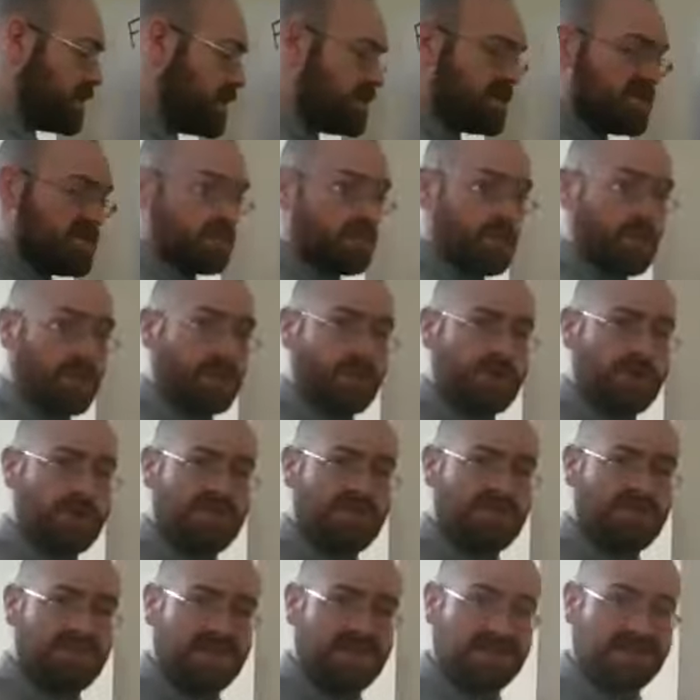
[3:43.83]
The square root of
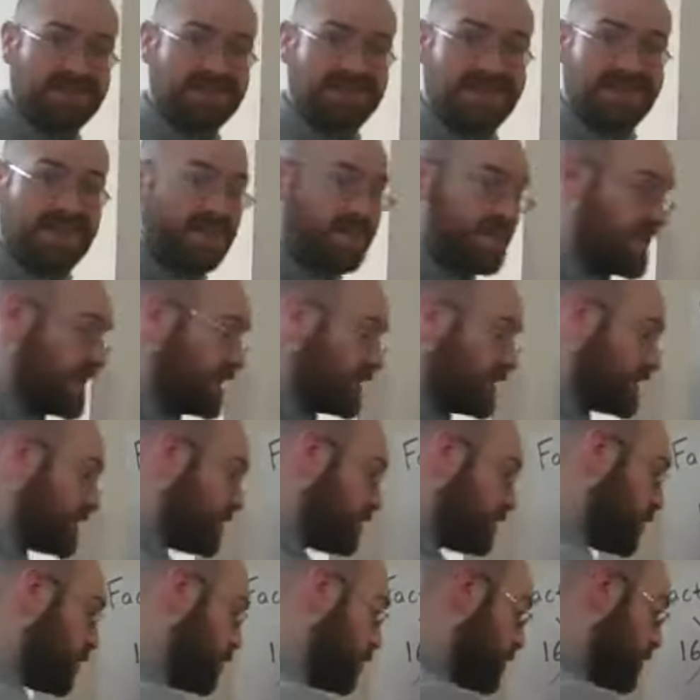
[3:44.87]
16 is
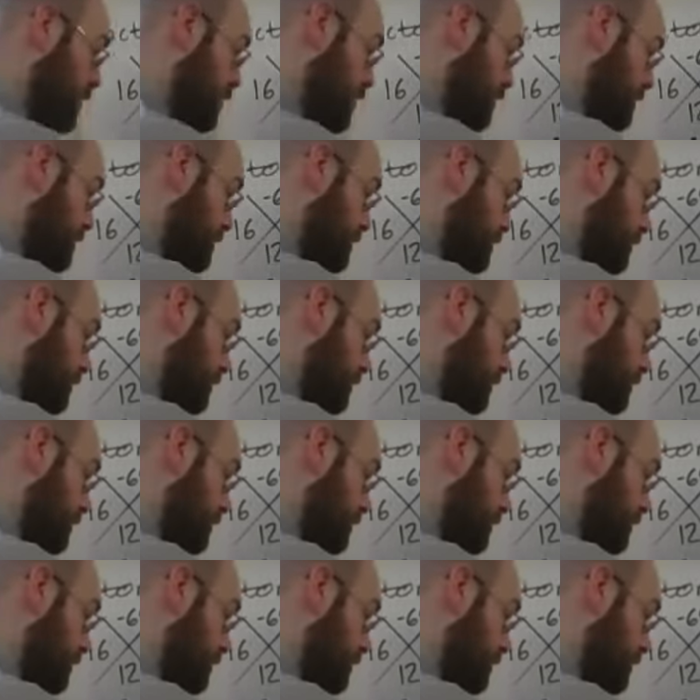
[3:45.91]
4.